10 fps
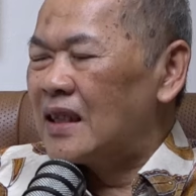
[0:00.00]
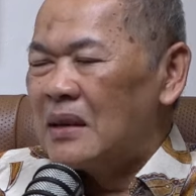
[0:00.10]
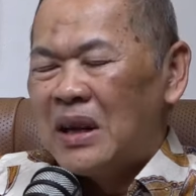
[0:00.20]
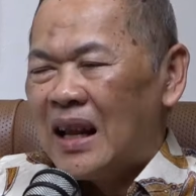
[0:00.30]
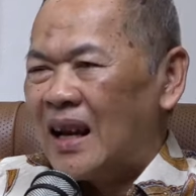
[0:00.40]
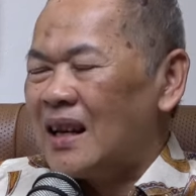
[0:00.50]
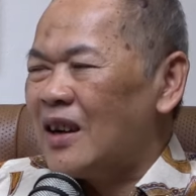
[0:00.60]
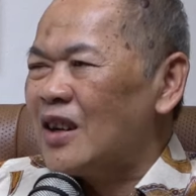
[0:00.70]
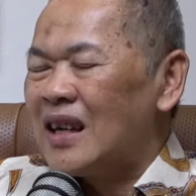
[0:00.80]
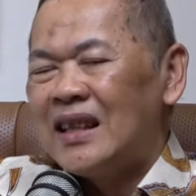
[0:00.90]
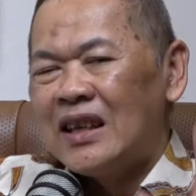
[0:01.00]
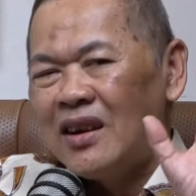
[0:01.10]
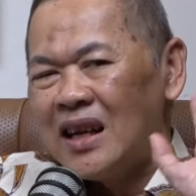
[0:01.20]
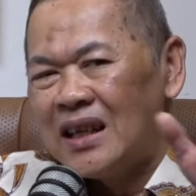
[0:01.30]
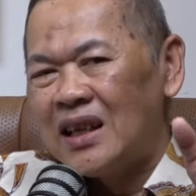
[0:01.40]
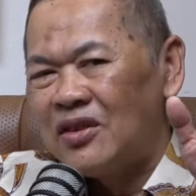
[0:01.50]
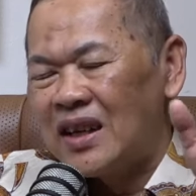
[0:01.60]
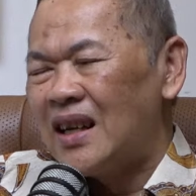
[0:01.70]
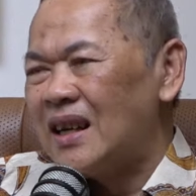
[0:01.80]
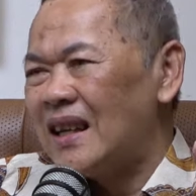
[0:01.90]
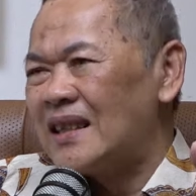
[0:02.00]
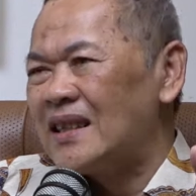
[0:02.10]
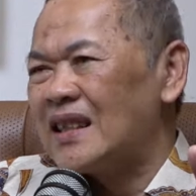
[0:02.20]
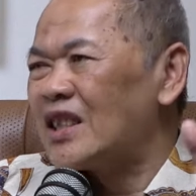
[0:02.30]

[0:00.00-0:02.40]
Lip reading: Similar. Yeah. The only difference is the